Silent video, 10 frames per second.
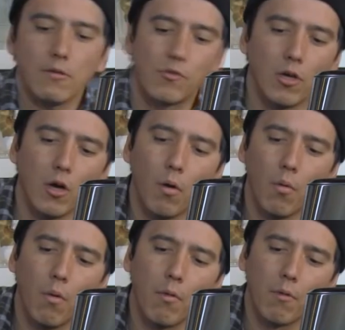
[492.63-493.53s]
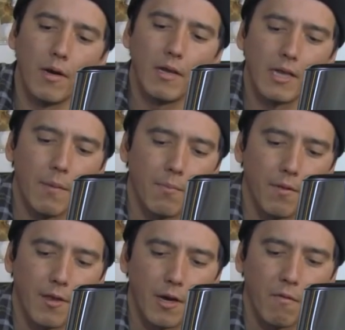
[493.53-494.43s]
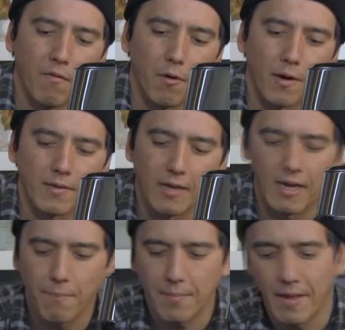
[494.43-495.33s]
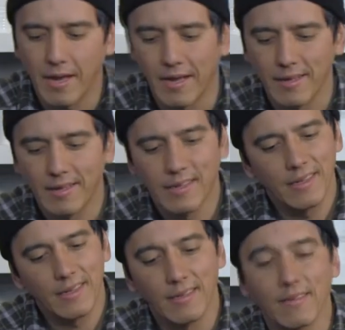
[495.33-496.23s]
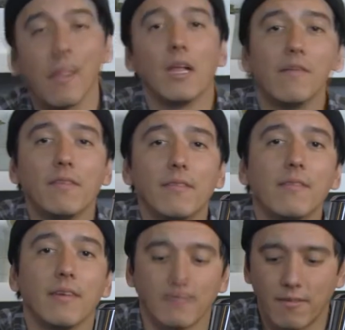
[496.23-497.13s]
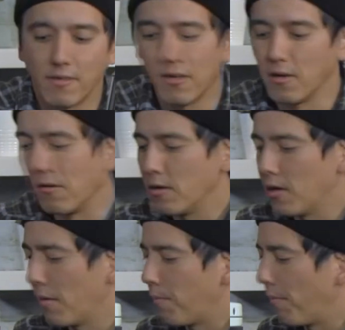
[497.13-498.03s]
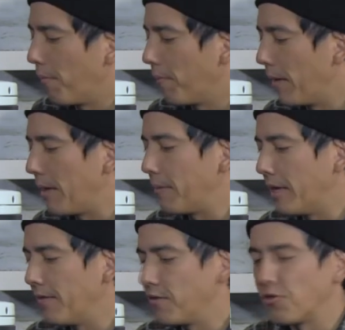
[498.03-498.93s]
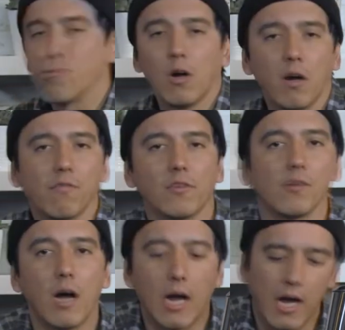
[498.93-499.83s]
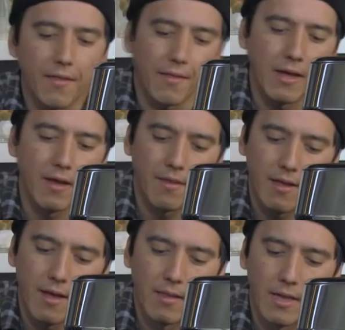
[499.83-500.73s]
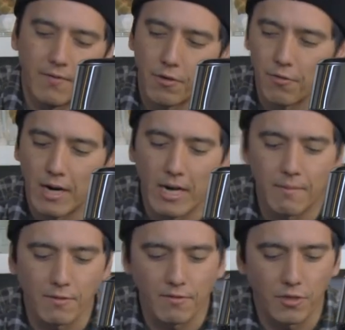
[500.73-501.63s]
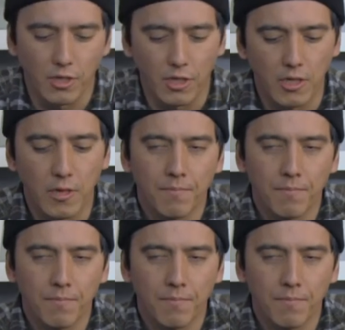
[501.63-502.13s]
So what we're ending up with here before I tamp that is 11.6, so maybe even 12 is a little high. I think that 11 grams is good.